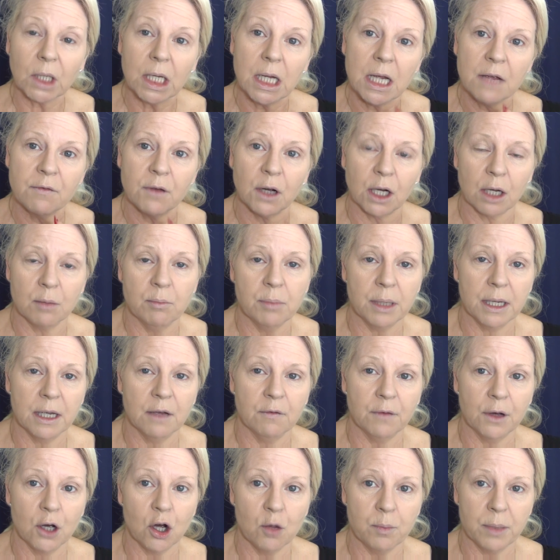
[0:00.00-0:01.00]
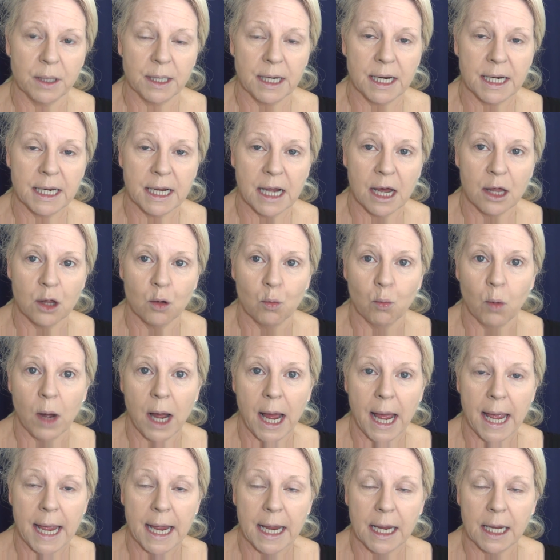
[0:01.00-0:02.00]
If I can be of help in any other
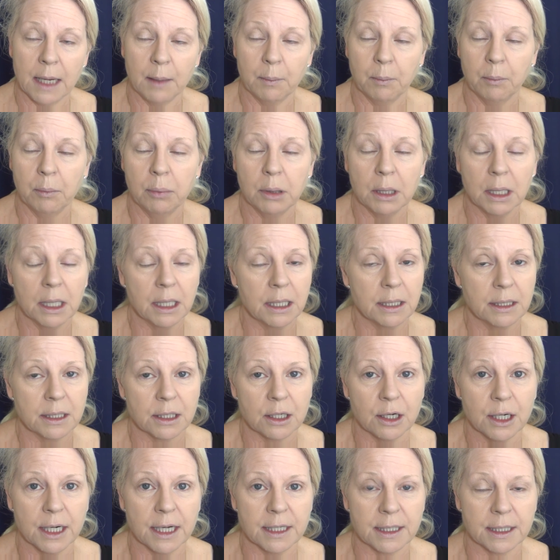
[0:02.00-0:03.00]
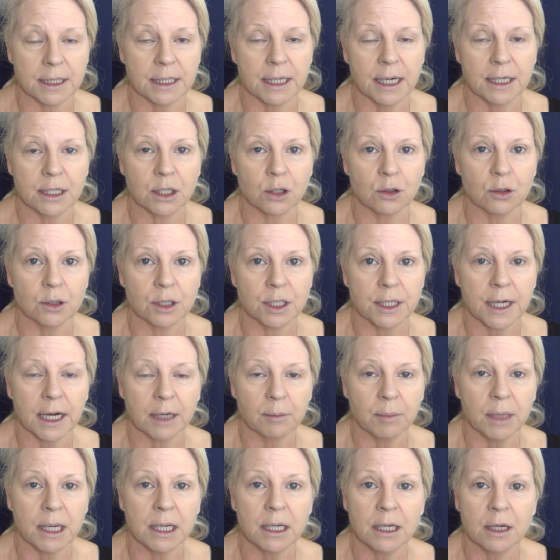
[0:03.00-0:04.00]
way, please don't hesitate to
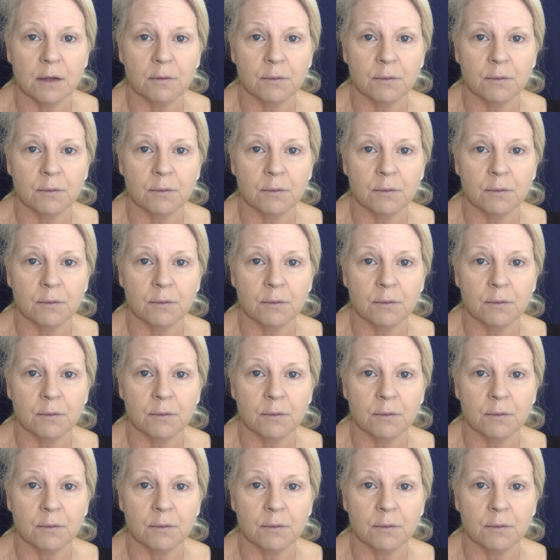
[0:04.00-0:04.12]
contact me.